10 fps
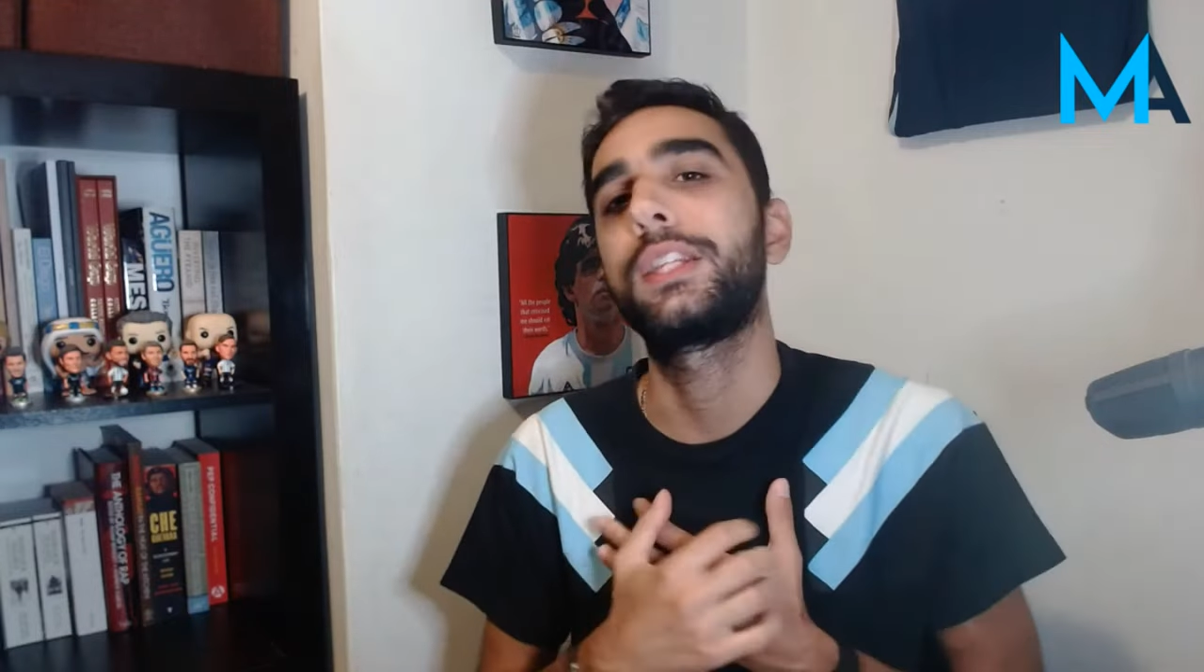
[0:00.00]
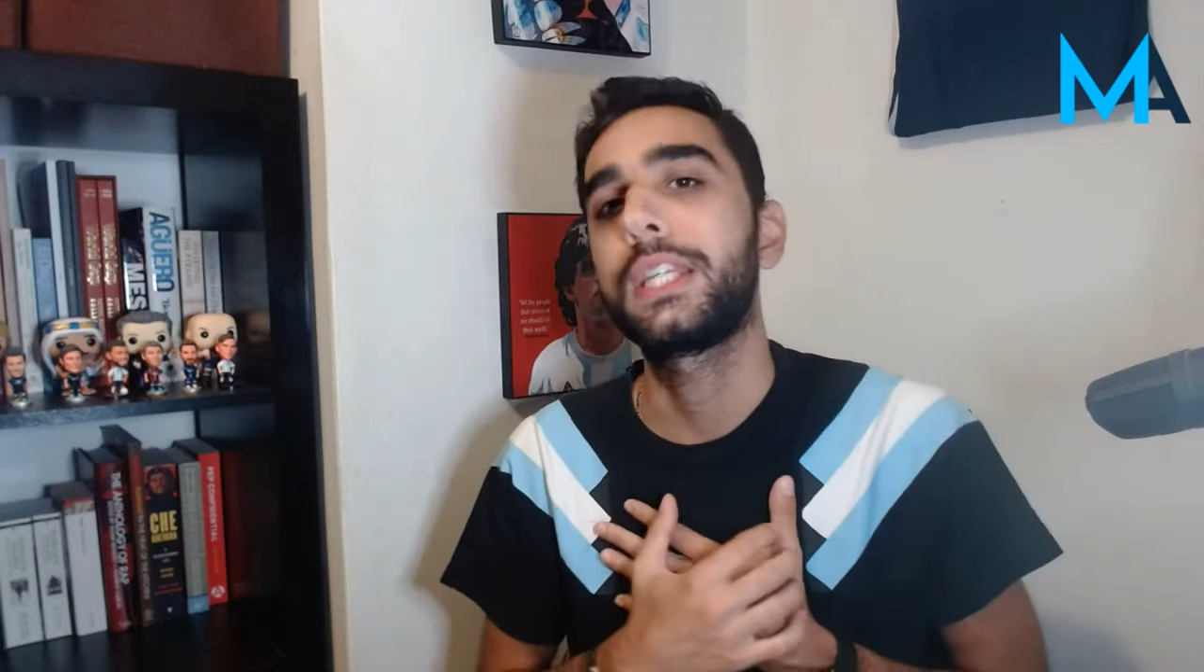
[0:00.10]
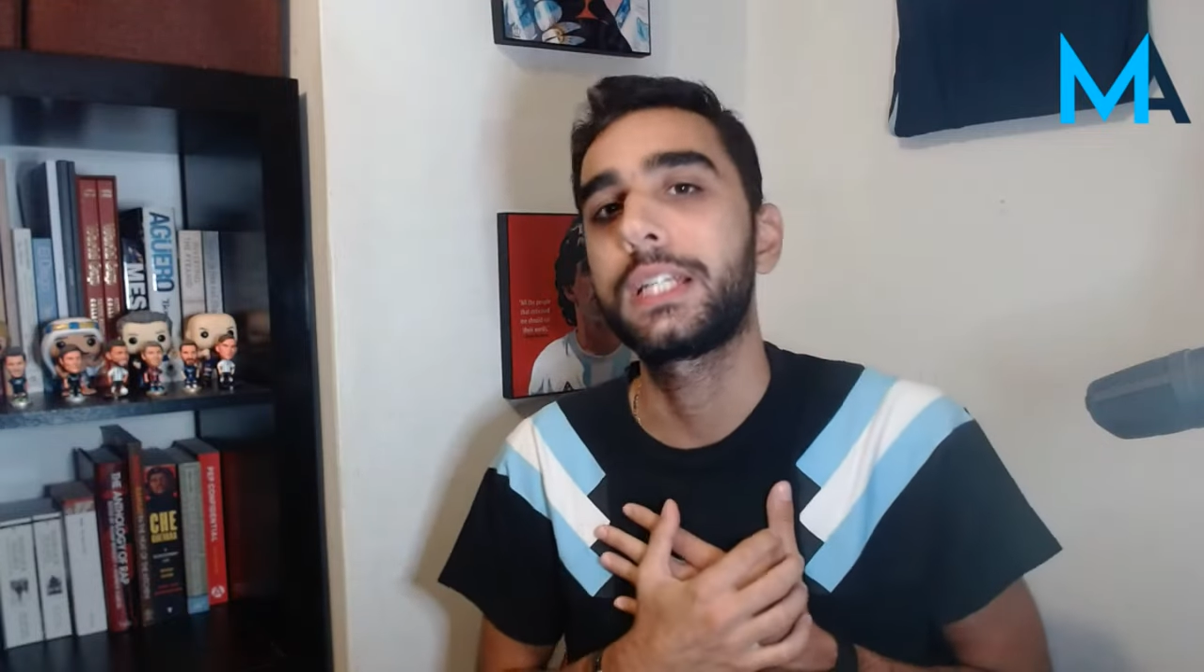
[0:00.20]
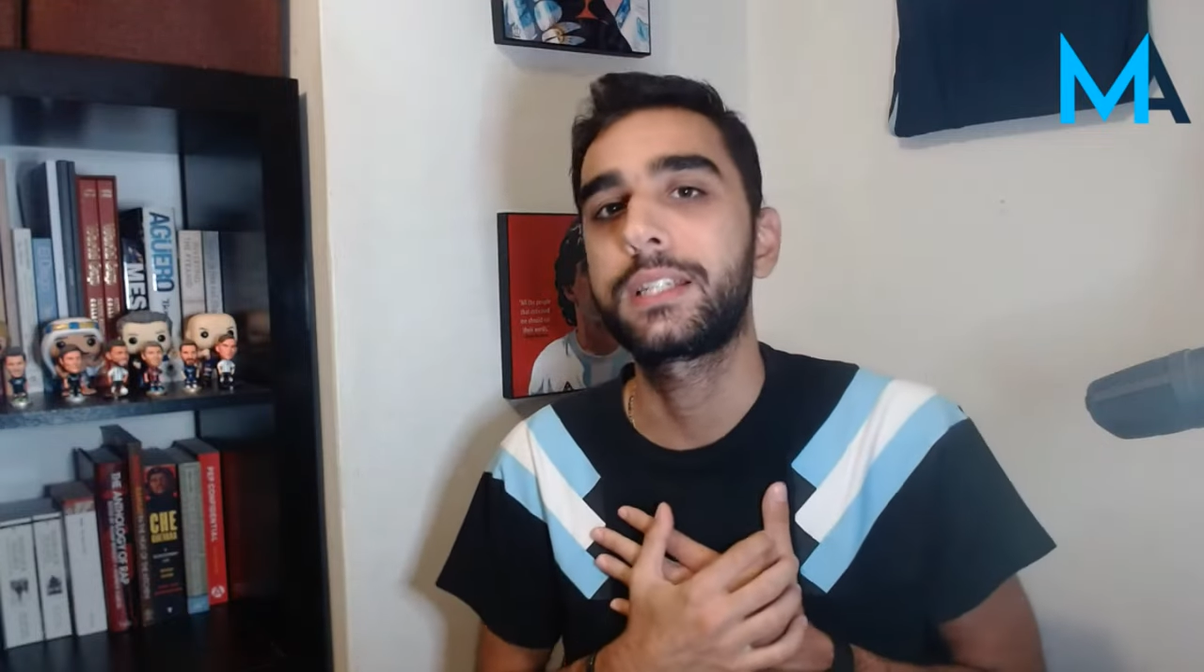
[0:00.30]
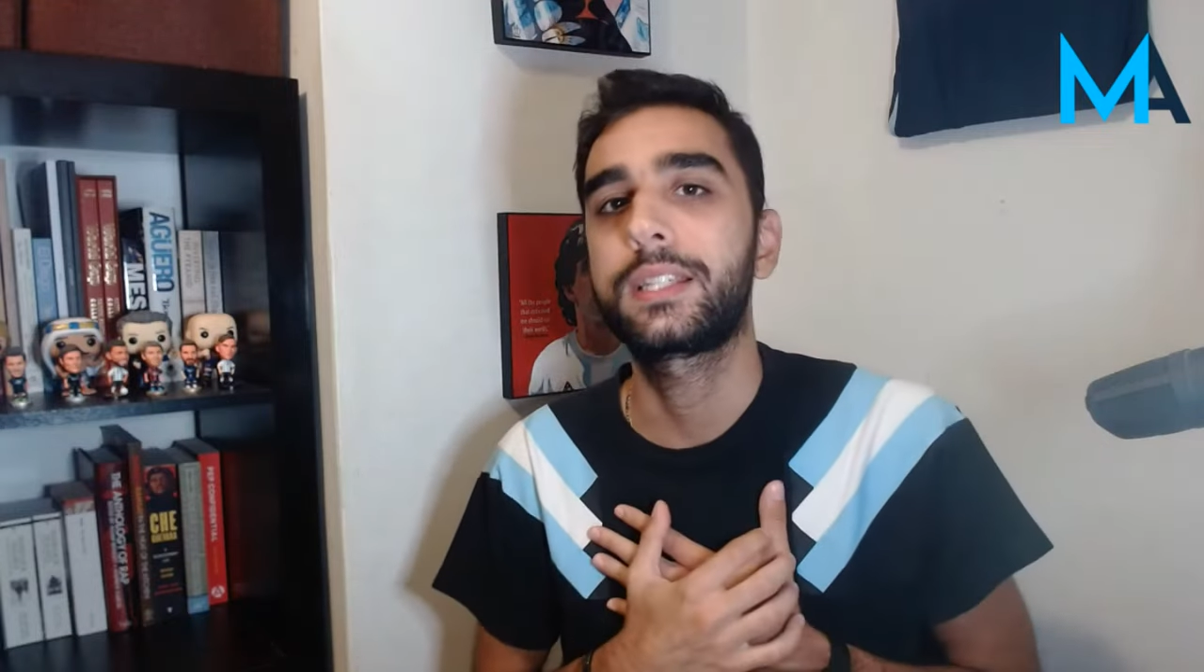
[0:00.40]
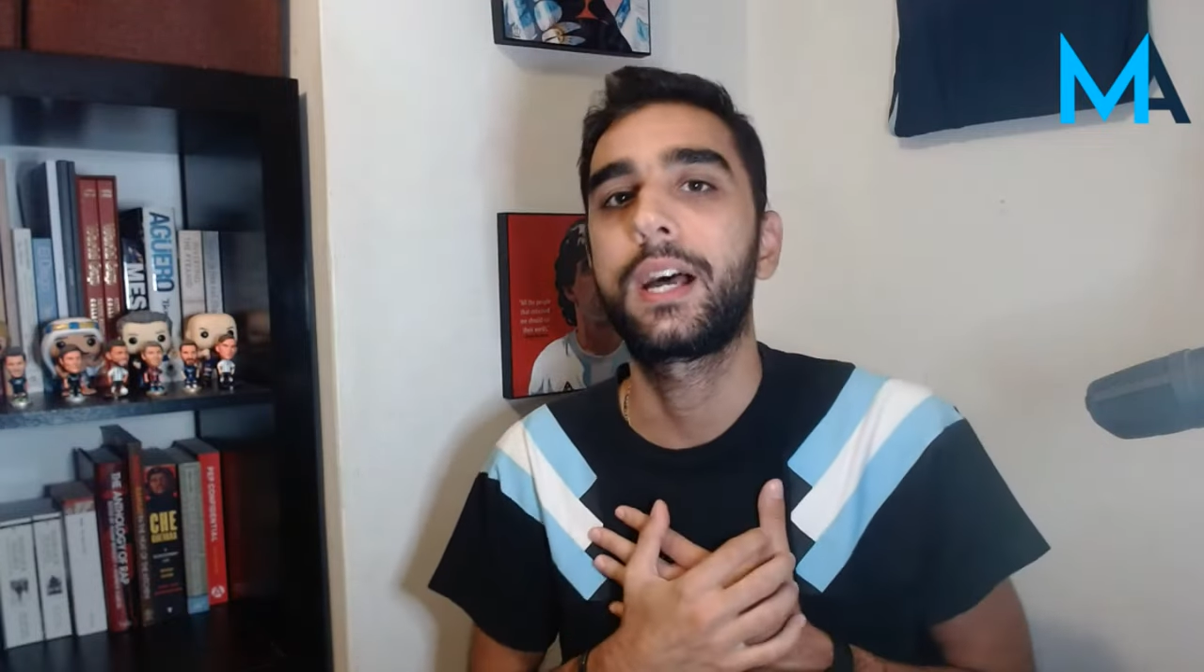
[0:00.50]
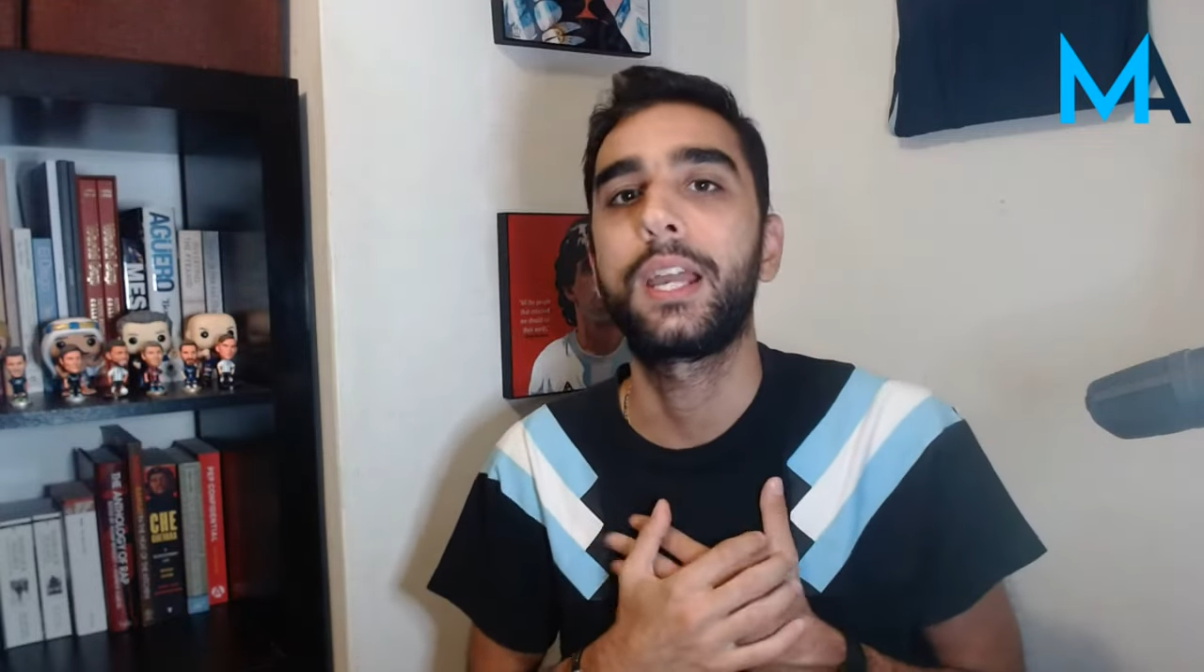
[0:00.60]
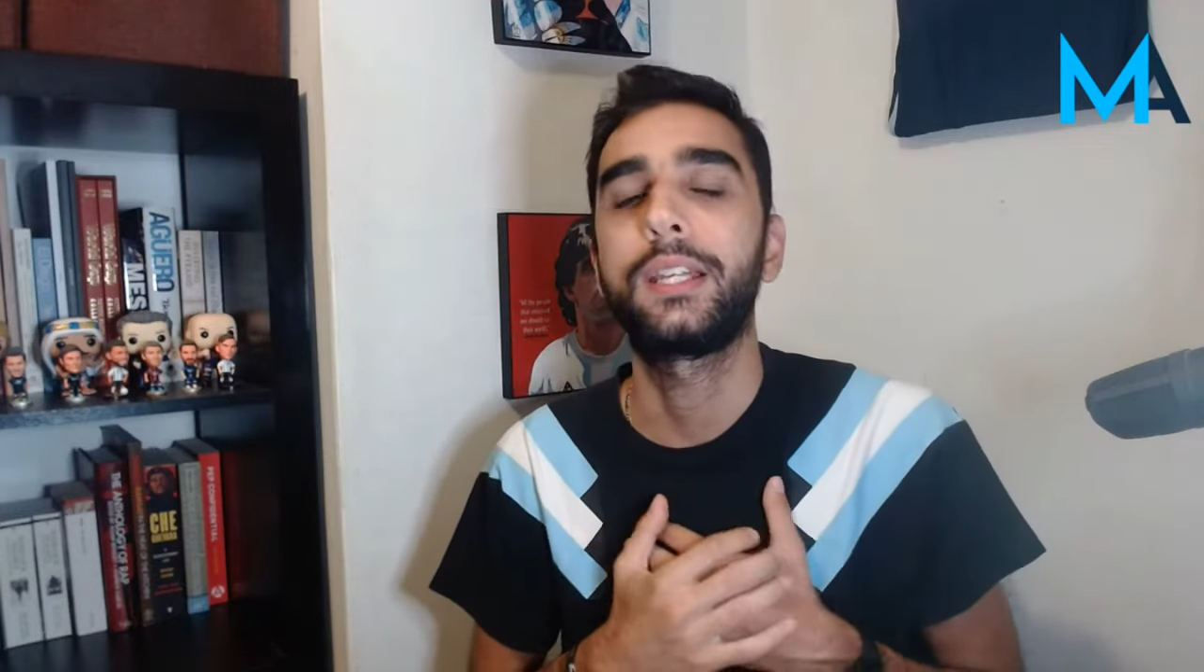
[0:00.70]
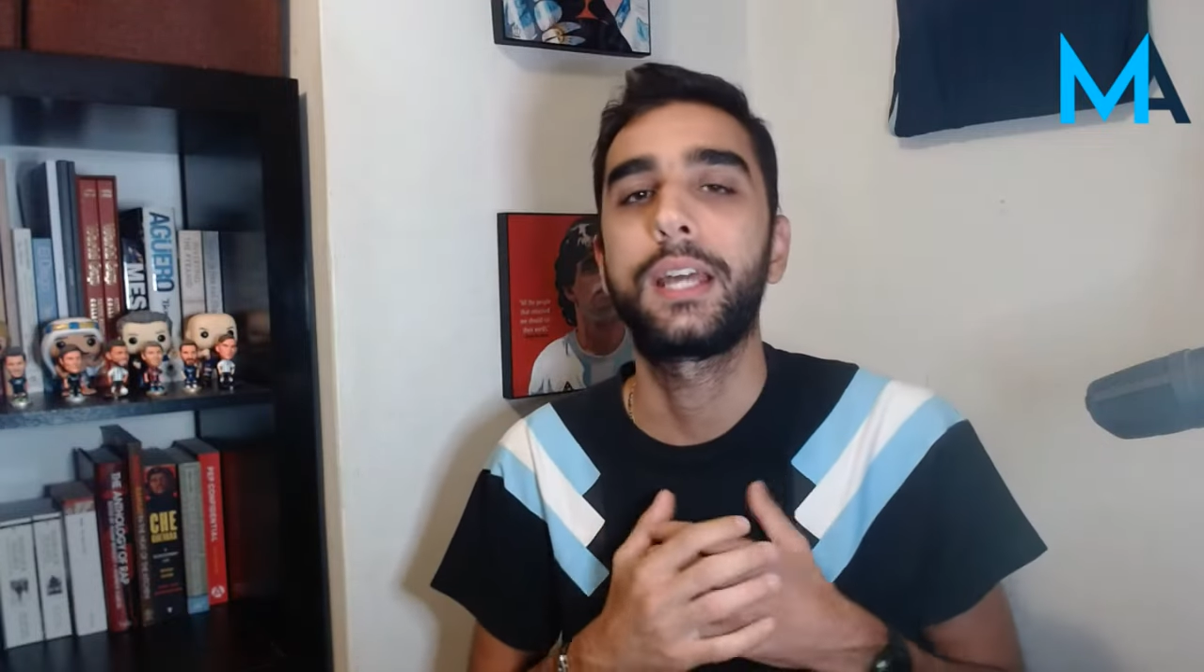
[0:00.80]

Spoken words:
the inside,